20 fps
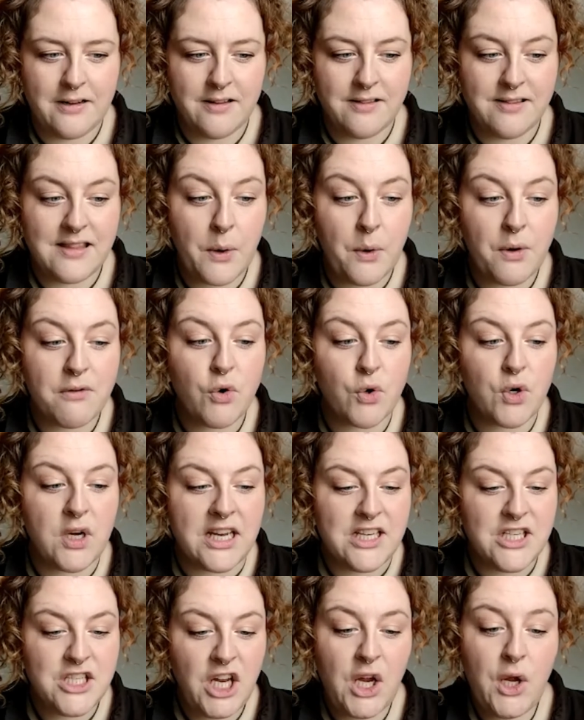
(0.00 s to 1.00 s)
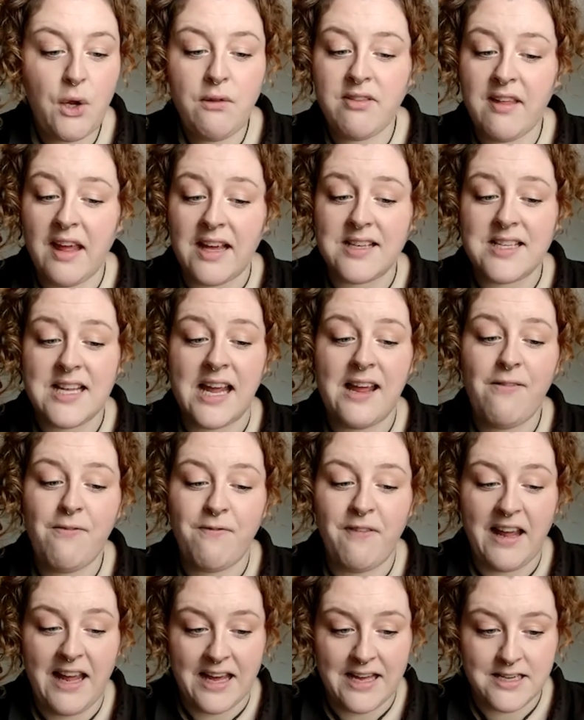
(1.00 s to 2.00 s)
There were only two things he
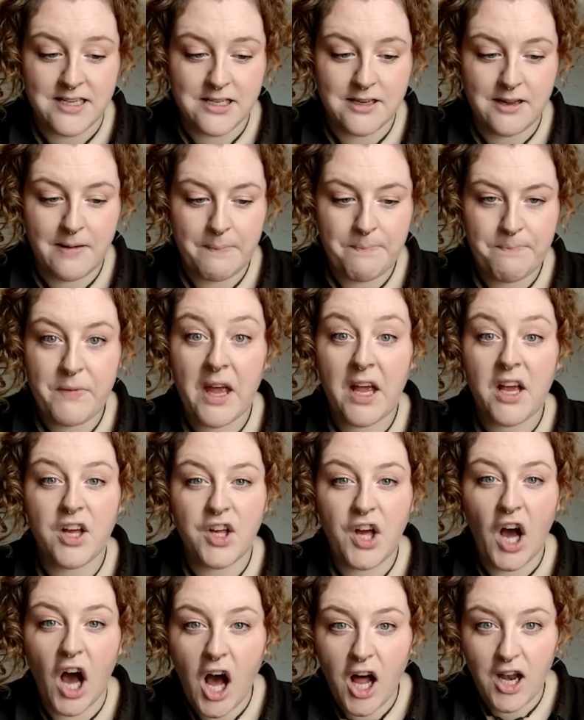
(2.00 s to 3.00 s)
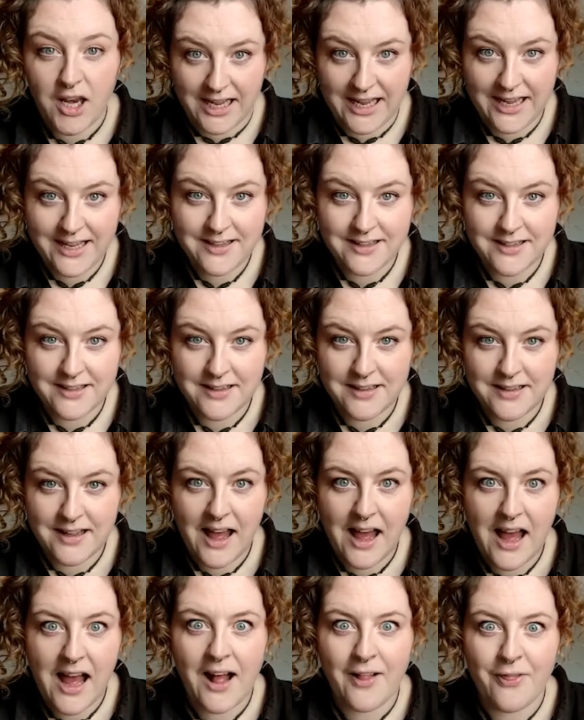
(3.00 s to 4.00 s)
feared: garlic
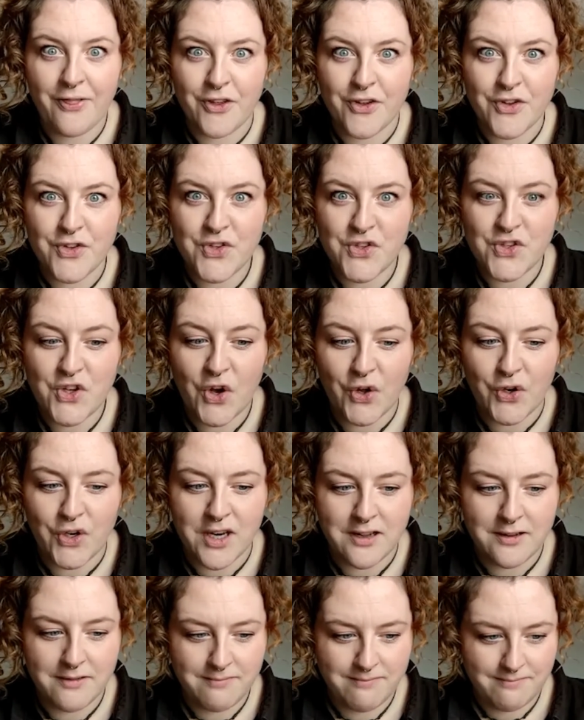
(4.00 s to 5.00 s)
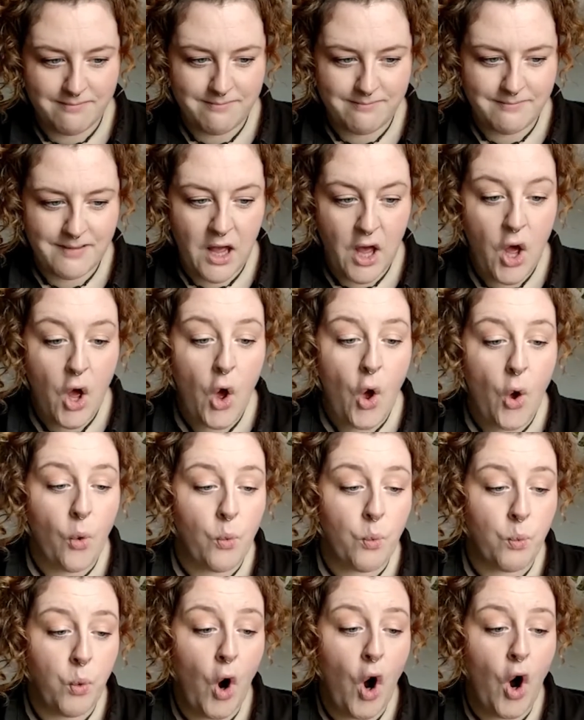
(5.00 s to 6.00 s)
and the sun.
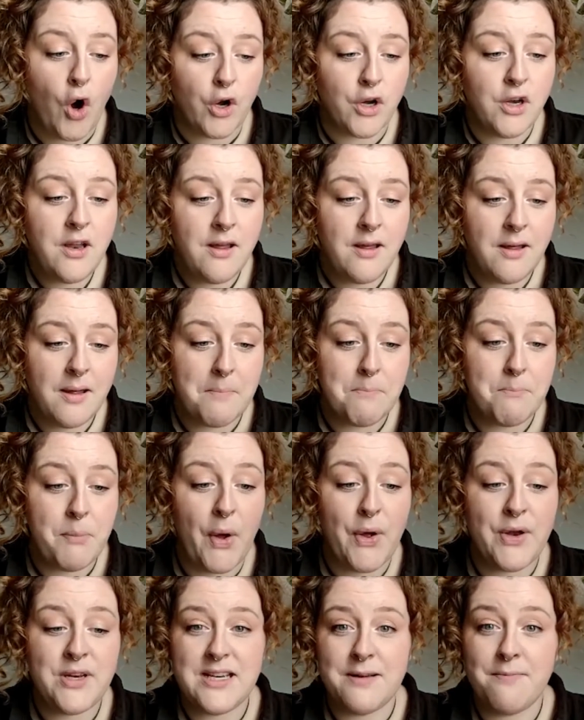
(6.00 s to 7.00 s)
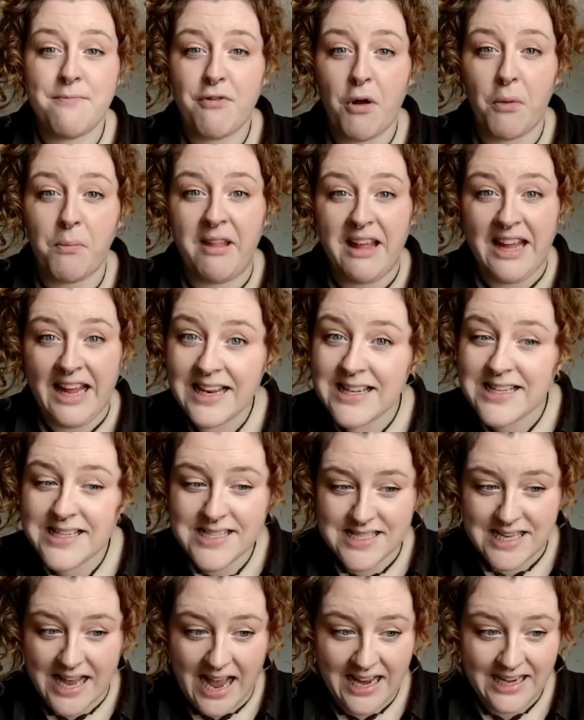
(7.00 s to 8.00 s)
One burned him from the
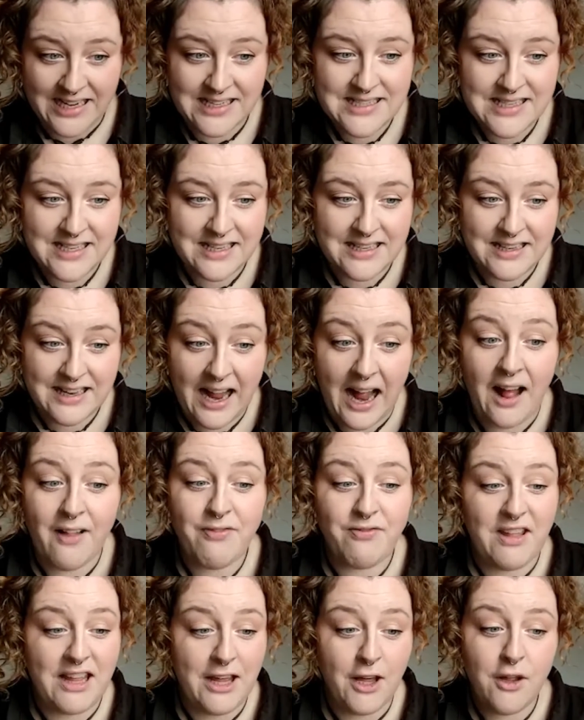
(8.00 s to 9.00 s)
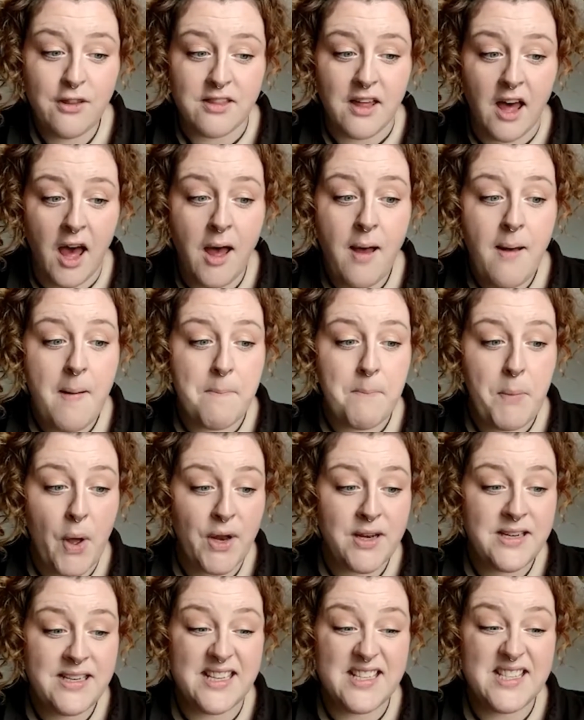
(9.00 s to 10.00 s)
inside, and the other
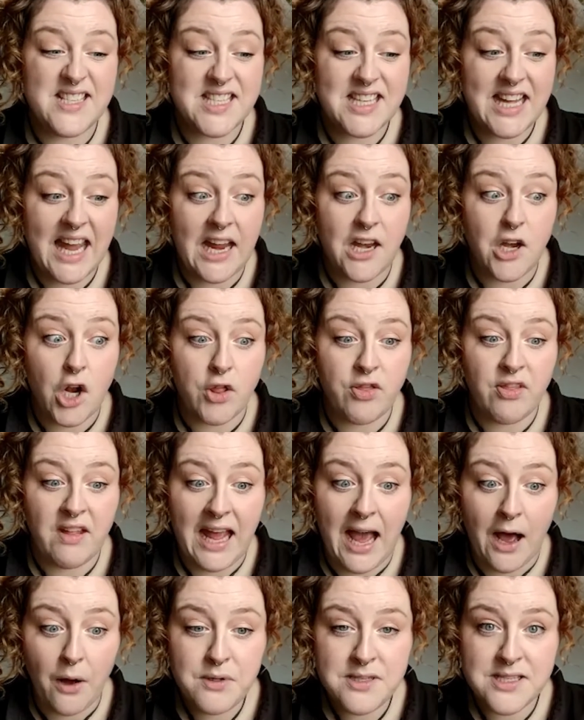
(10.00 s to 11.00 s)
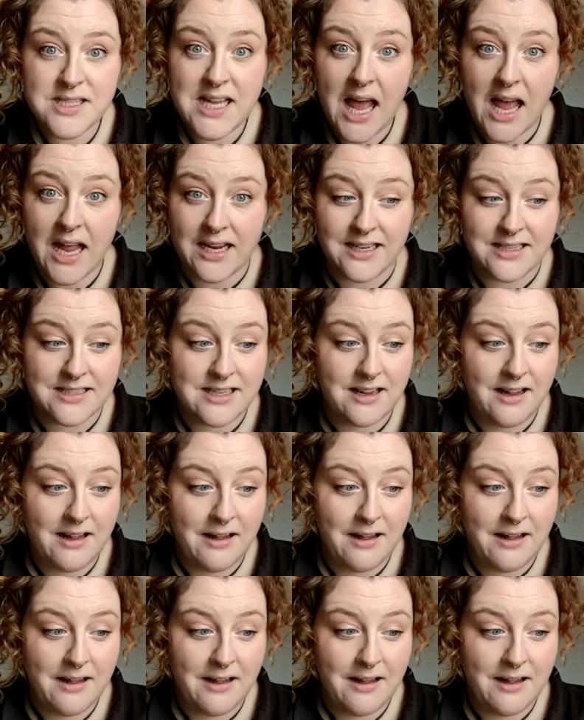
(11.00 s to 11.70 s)
burned his skin on the outside.